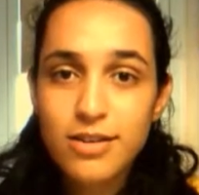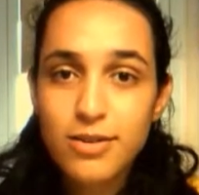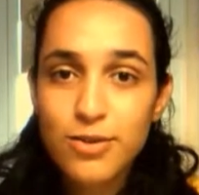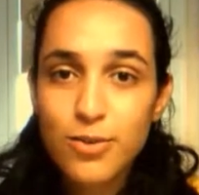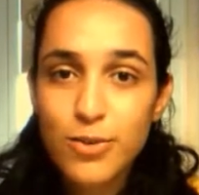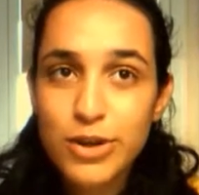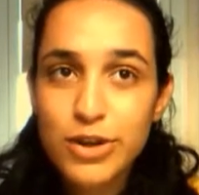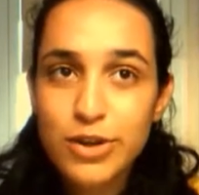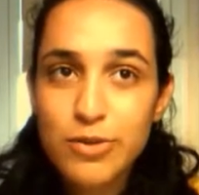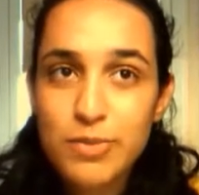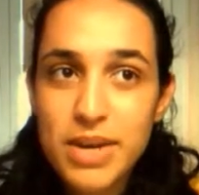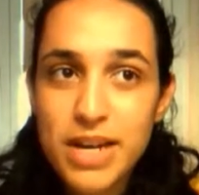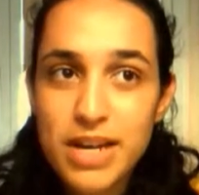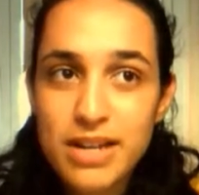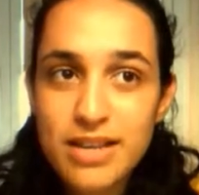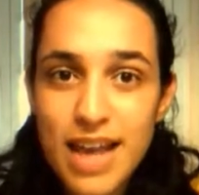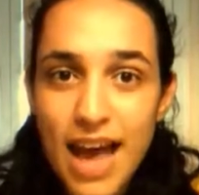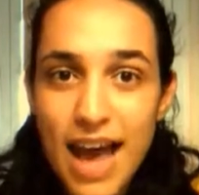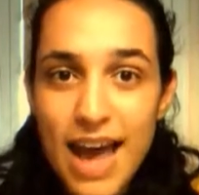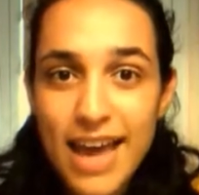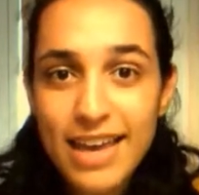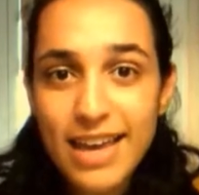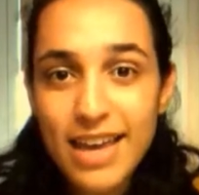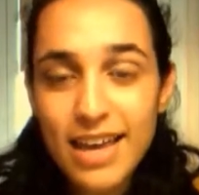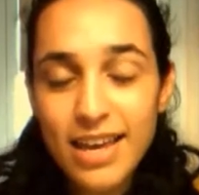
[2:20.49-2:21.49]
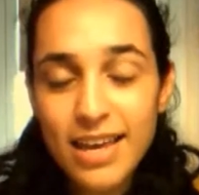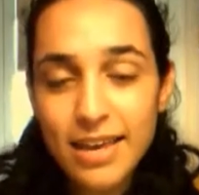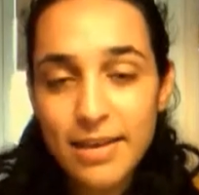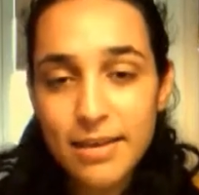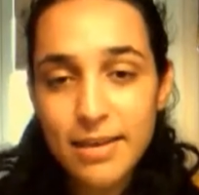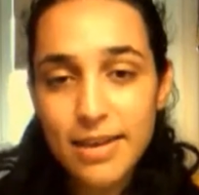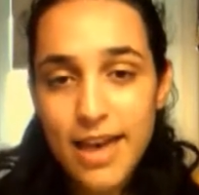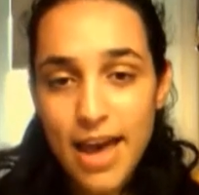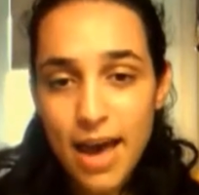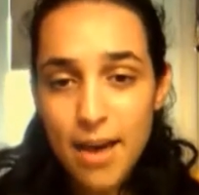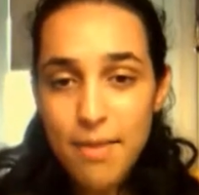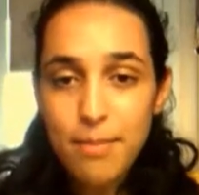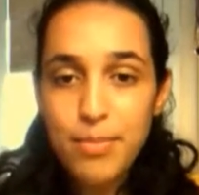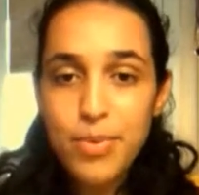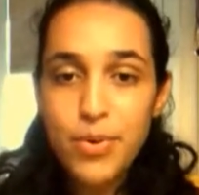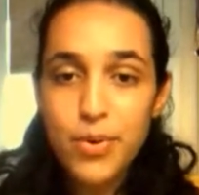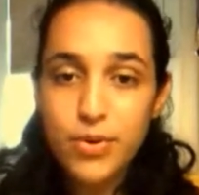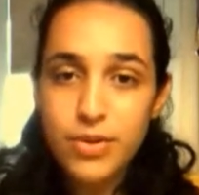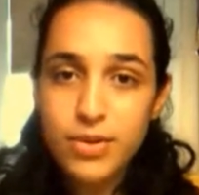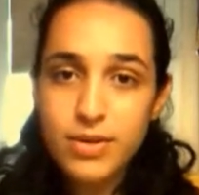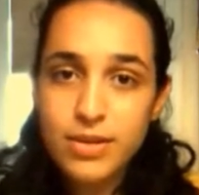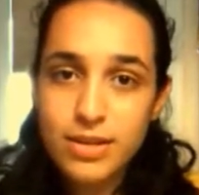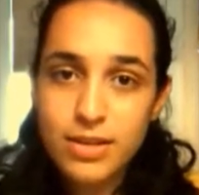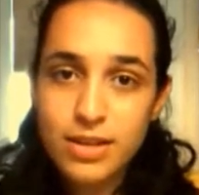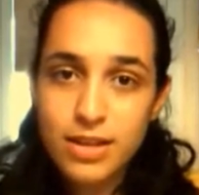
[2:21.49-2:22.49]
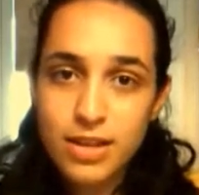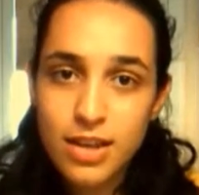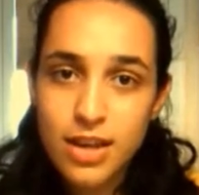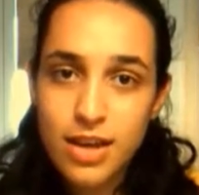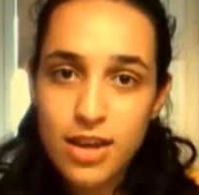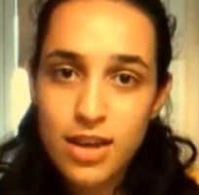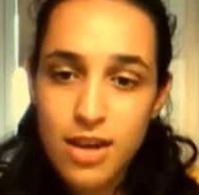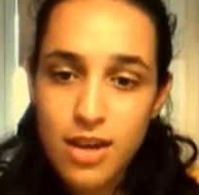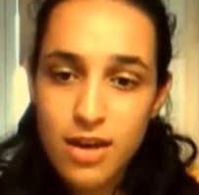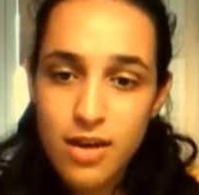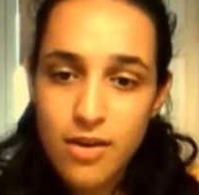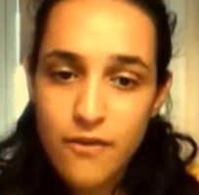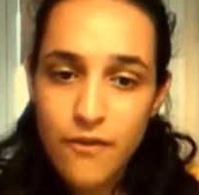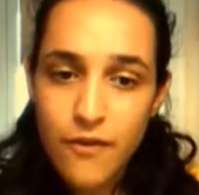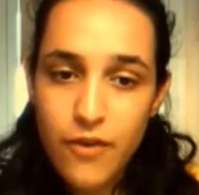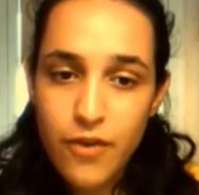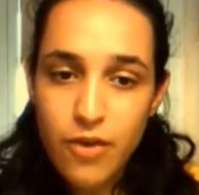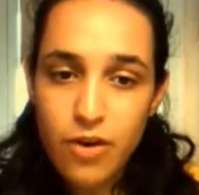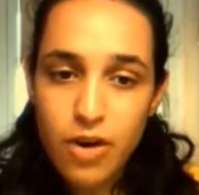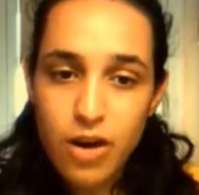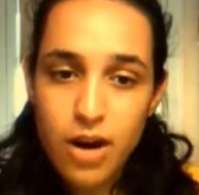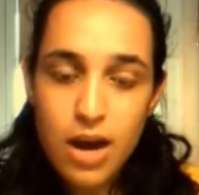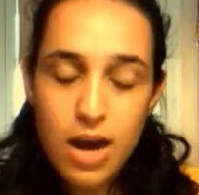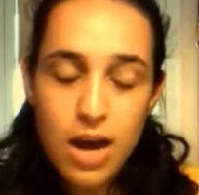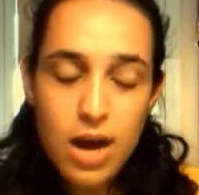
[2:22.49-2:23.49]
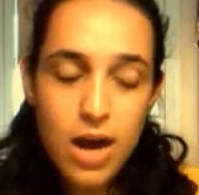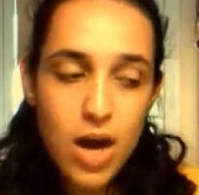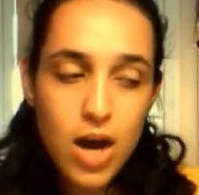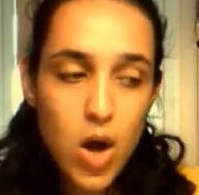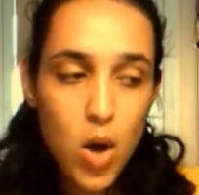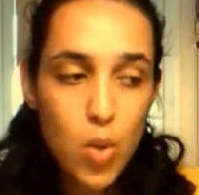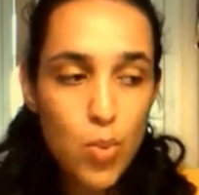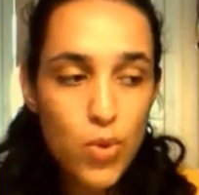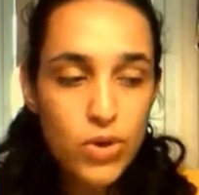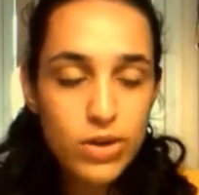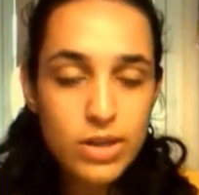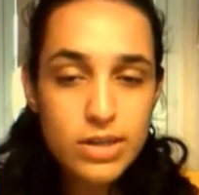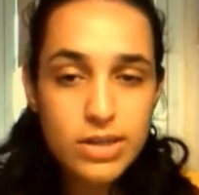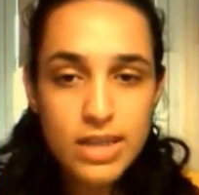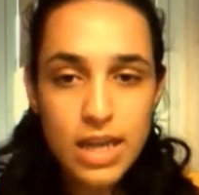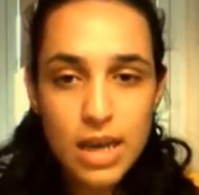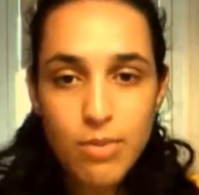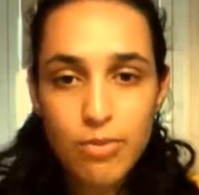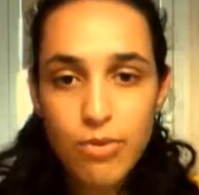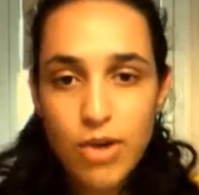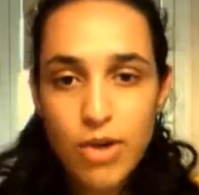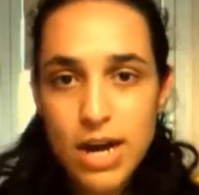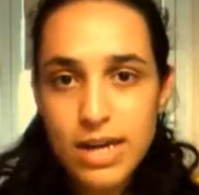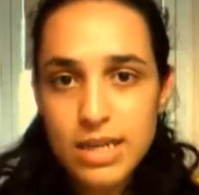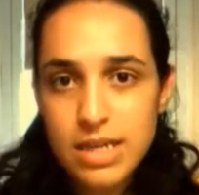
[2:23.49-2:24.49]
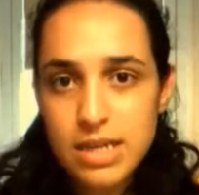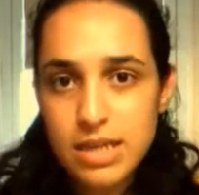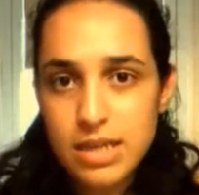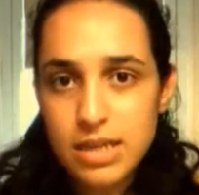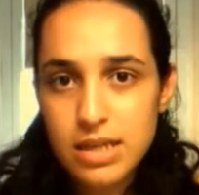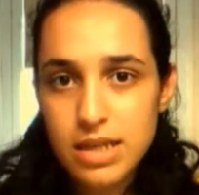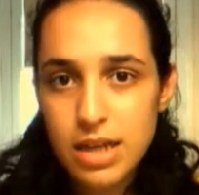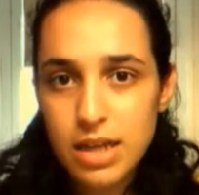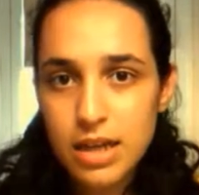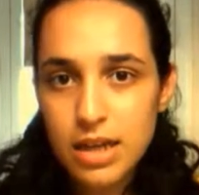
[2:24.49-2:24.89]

which means I can get books for almost the same prices